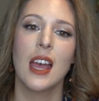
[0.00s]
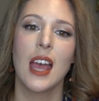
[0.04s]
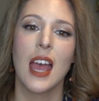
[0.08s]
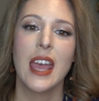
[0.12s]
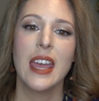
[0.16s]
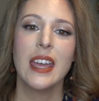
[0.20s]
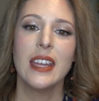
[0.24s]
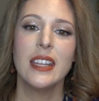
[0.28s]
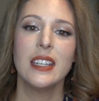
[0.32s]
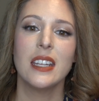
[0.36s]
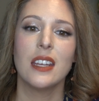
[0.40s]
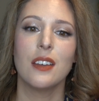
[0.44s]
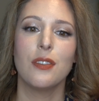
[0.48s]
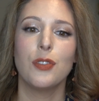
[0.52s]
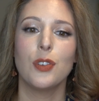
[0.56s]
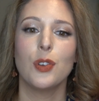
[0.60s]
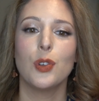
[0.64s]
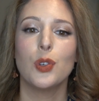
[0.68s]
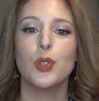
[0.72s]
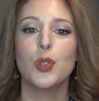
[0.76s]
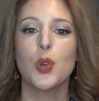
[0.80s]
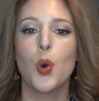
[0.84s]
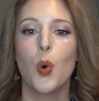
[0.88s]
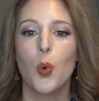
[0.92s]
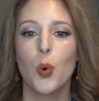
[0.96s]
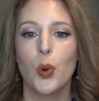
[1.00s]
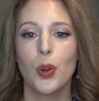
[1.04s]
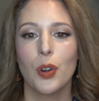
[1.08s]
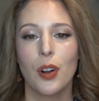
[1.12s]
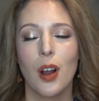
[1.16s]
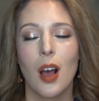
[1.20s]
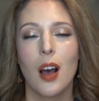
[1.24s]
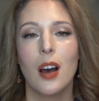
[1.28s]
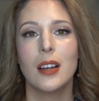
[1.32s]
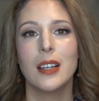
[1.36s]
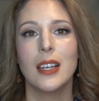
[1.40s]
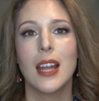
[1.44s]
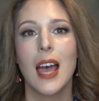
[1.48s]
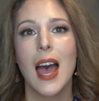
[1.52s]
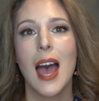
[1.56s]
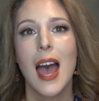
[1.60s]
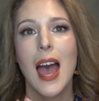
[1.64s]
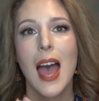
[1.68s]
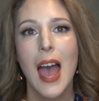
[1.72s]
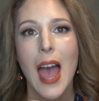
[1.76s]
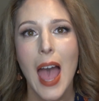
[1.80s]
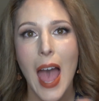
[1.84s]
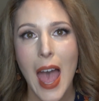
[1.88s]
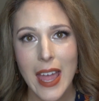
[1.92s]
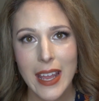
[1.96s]
And if you're torn on
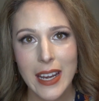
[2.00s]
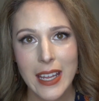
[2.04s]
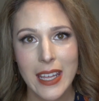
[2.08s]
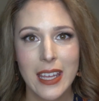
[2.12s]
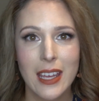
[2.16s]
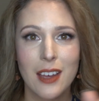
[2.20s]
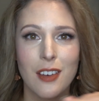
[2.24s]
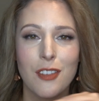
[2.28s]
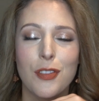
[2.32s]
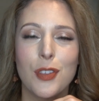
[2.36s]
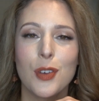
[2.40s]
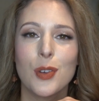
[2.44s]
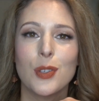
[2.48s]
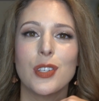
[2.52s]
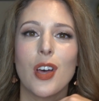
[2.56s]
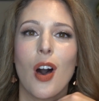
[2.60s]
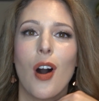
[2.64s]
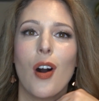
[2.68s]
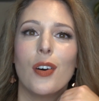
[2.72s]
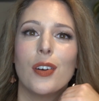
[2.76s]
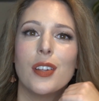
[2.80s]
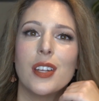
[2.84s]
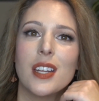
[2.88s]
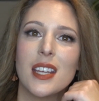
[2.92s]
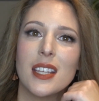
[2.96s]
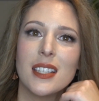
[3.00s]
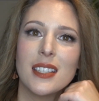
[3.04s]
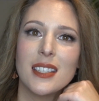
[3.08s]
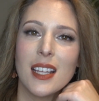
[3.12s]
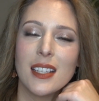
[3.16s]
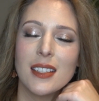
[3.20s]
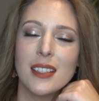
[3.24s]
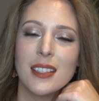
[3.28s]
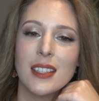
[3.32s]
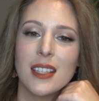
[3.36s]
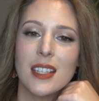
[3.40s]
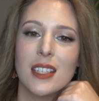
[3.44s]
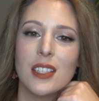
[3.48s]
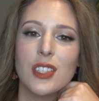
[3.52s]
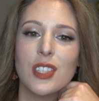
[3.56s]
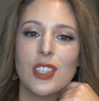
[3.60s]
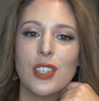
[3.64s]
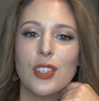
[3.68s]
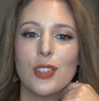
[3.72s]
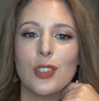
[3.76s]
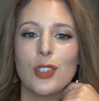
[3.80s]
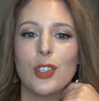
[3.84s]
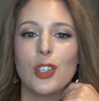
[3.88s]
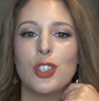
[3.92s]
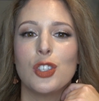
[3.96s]
any of those holiday sets this
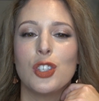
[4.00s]
year,